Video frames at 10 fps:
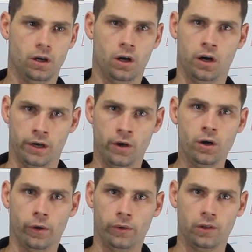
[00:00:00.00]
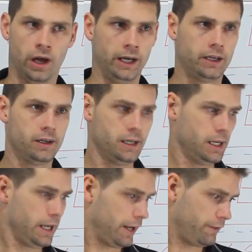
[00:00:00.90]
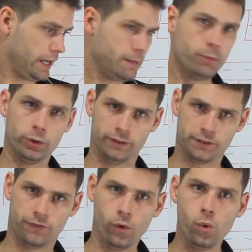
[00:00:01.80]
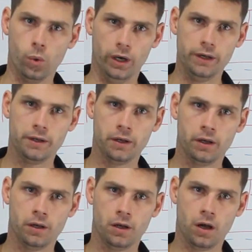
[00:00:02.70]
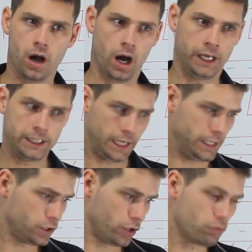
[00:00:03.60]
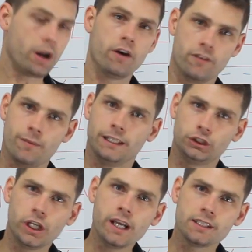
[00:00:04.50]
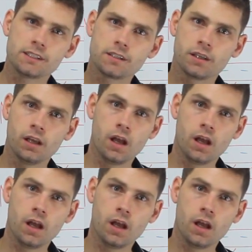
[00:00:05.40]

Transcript: oh no, like if he moves forward, he's going to run over my chest.